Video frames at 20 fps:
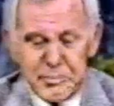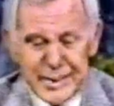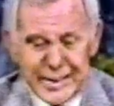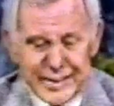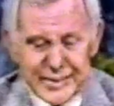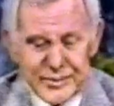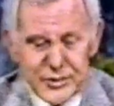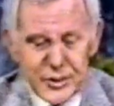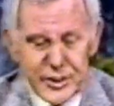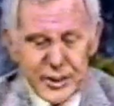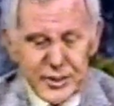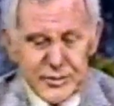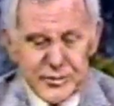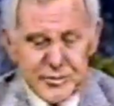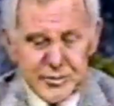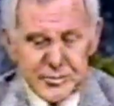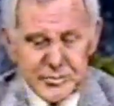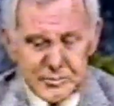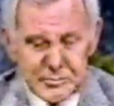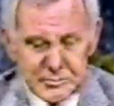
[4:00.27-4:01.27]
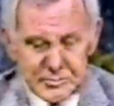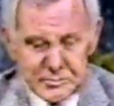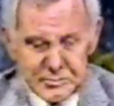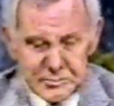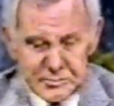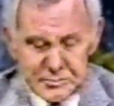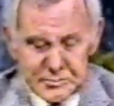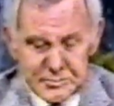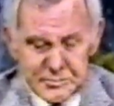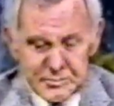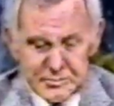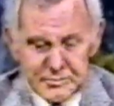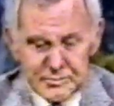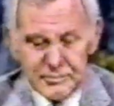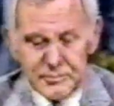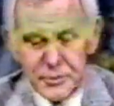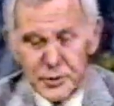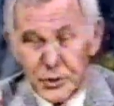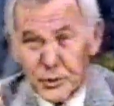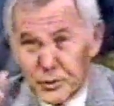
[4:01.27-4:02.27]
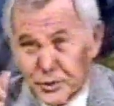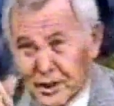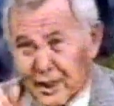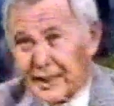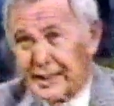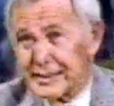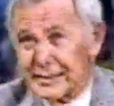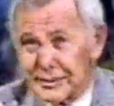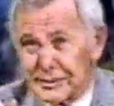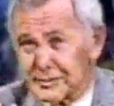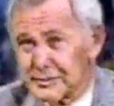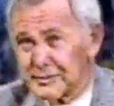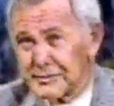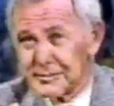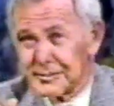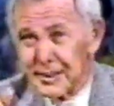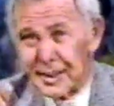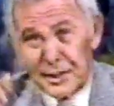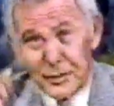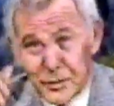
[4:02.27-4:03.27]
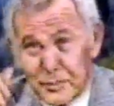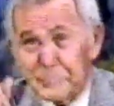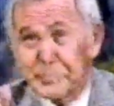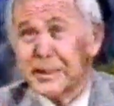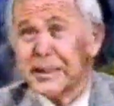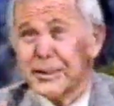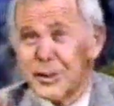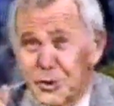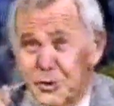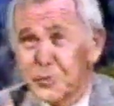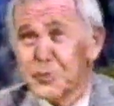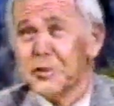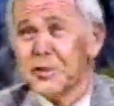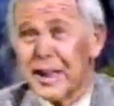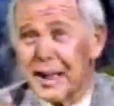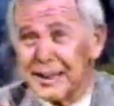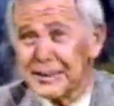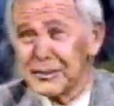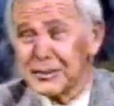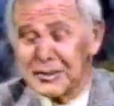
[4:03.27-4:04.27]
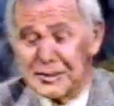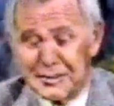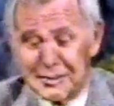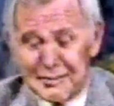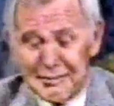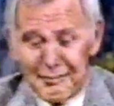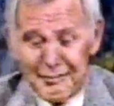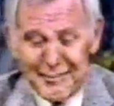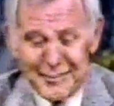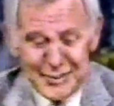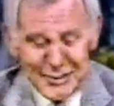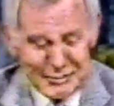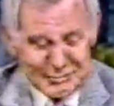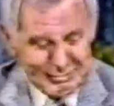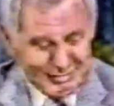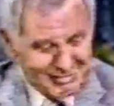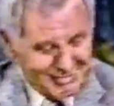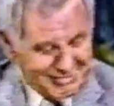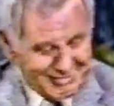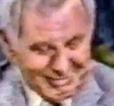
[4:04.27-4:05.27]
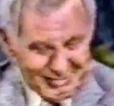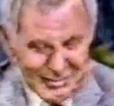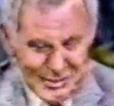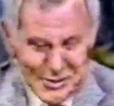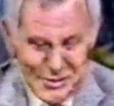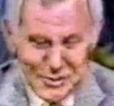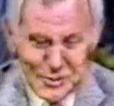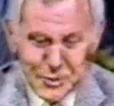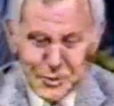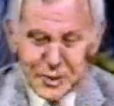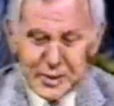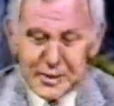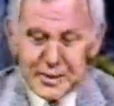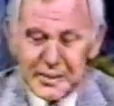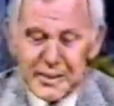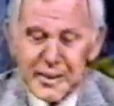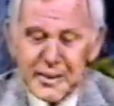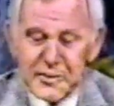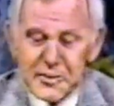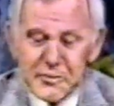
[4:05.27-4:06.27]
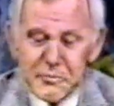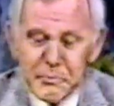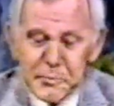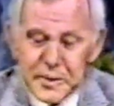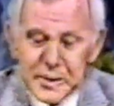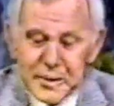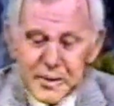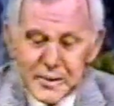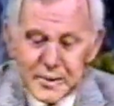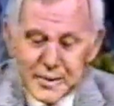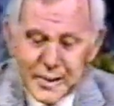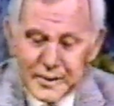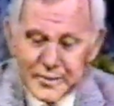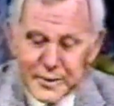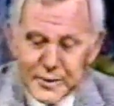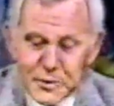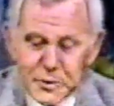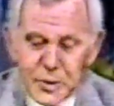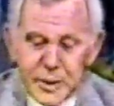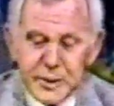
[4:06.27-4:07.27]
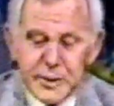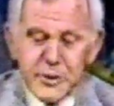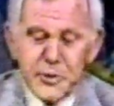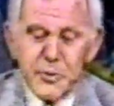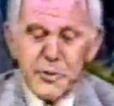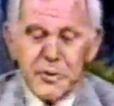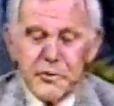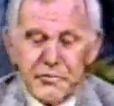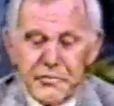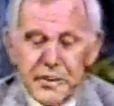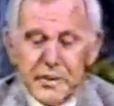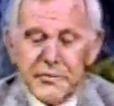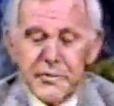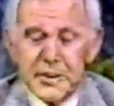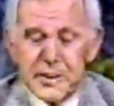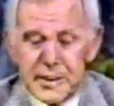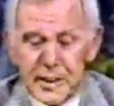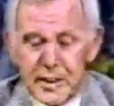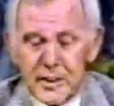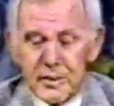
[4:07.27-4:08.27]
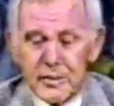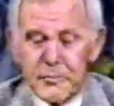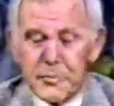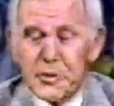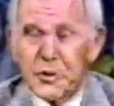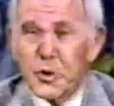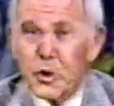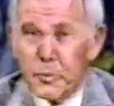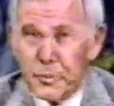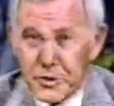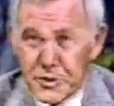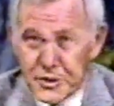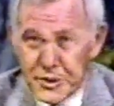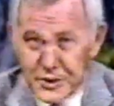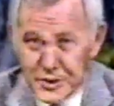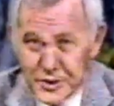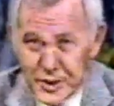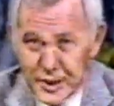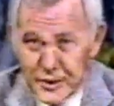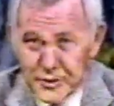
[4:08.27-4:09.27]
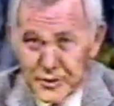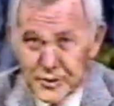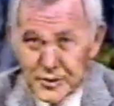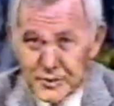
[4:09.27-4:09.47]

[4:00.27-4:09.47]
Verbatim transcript: Bad taste. Do not, I repeat, do not drink a case of beer, and then try to do the vivatal absorbency test.